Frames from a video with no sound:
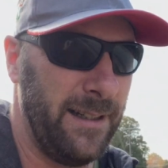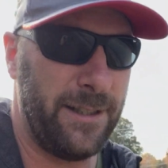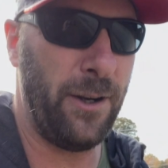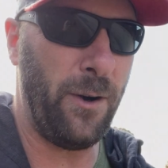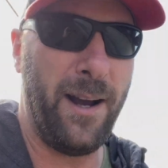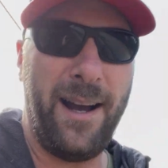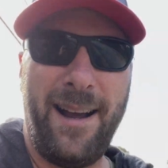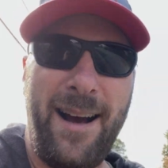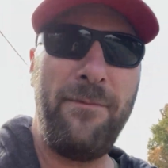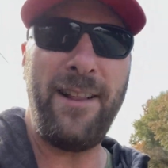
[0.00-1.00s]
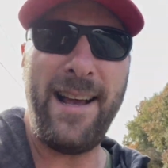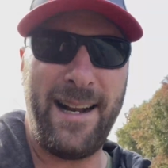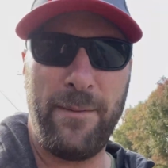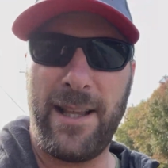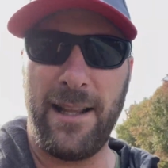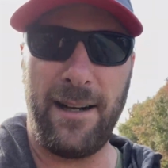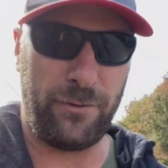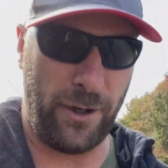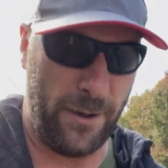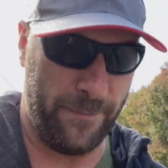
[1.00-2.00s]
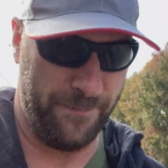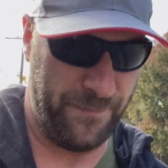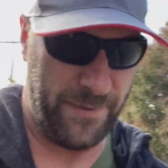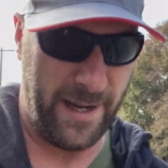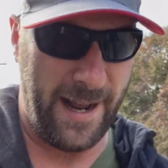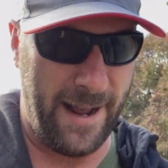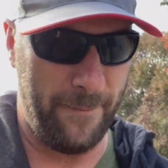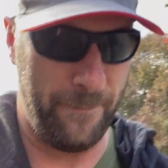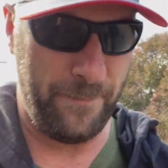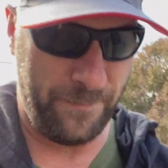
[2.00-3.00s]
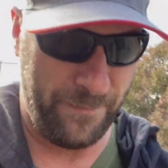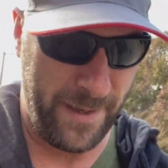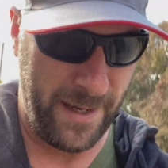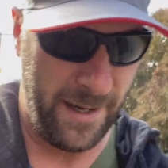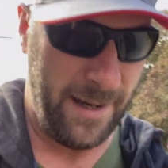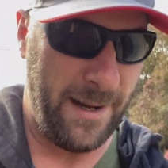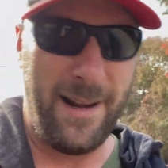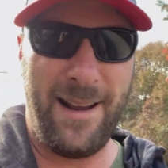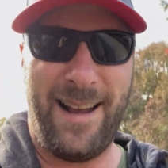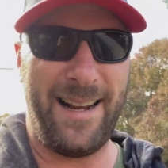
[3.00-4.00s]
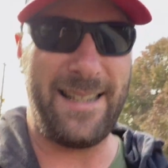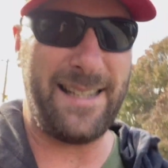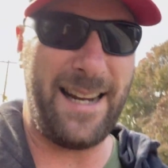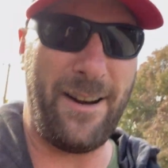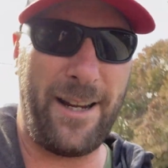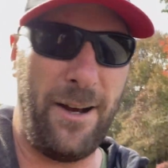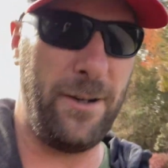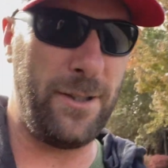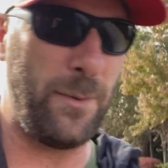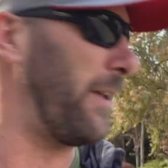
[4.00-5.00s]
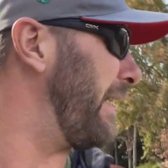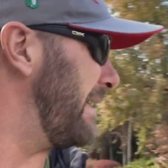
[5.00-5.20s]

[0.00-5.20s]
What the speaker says: So I'm flying in with a little drone. I'm gonna see how it goes, whether it gets